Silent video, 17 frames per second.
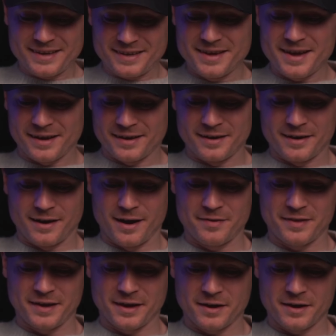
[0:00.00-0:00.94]
Yeah,
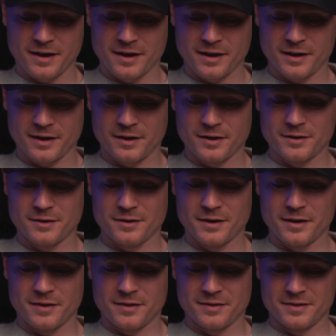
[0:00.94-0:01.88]
I think,
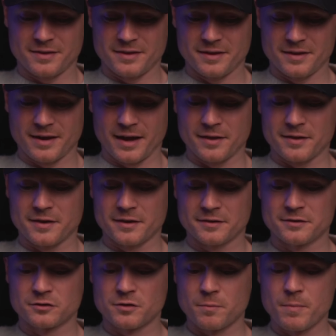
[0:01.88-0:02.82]

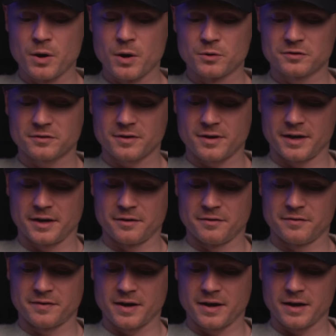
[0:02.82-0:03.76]
this is the most kind
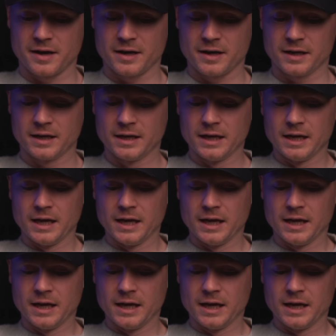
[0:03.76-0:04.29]
of